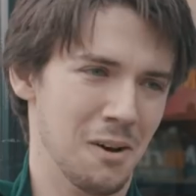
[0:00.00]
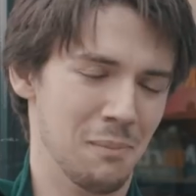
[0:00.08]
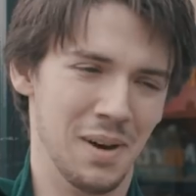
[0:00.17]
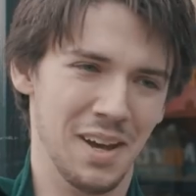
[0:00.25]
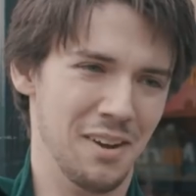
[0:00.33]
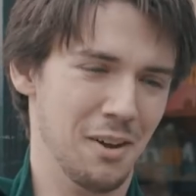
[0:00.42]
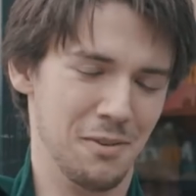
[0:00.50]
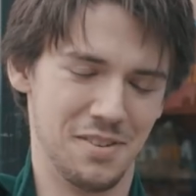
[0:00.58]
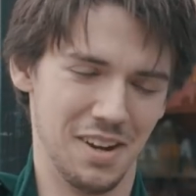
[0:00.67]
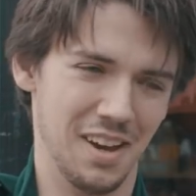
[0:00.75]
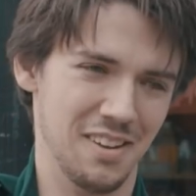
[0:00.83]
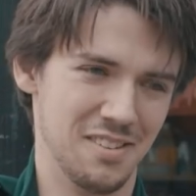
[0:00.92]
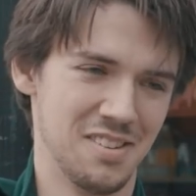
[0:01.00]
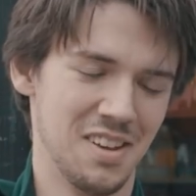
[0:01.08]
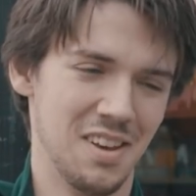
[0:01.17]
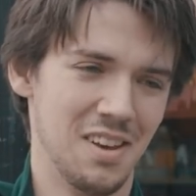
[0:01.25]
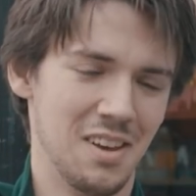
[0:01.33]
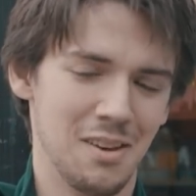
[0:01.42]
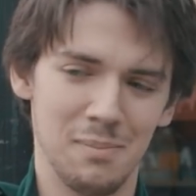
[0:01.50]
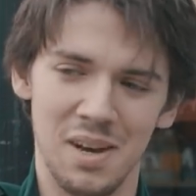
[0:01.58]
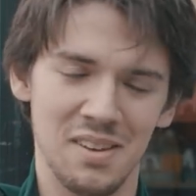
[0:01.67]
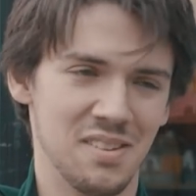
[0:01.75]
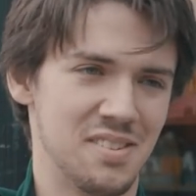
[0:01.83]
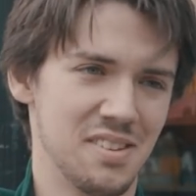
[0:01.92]
No, man, no chance.
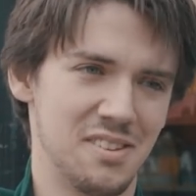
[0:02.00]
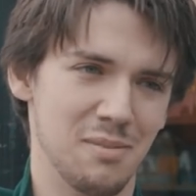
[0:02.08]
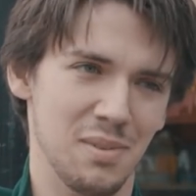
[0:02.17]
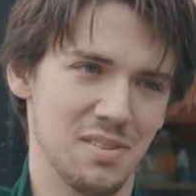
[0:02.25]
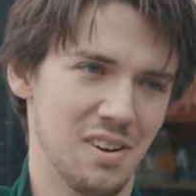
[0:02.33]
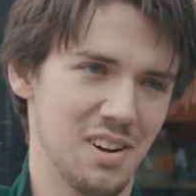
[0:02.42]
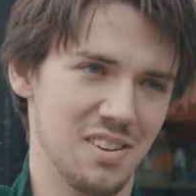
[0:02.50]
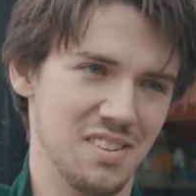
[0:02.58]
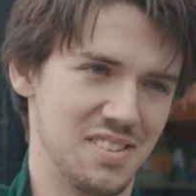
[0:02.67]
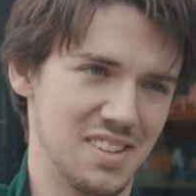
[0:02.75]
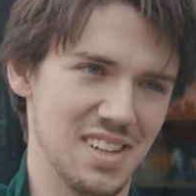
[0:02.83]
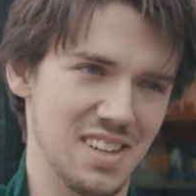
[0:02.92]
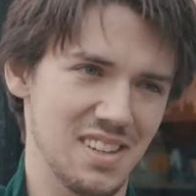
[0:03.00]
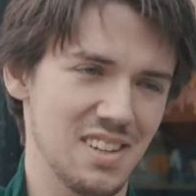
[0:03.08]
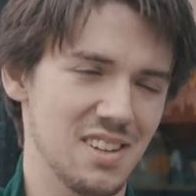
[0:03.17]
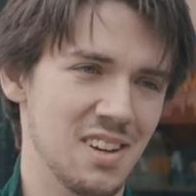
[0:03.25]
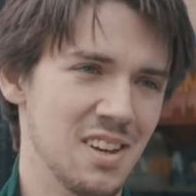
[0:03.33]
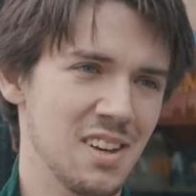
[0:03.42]
Man, the system is hard and sticky.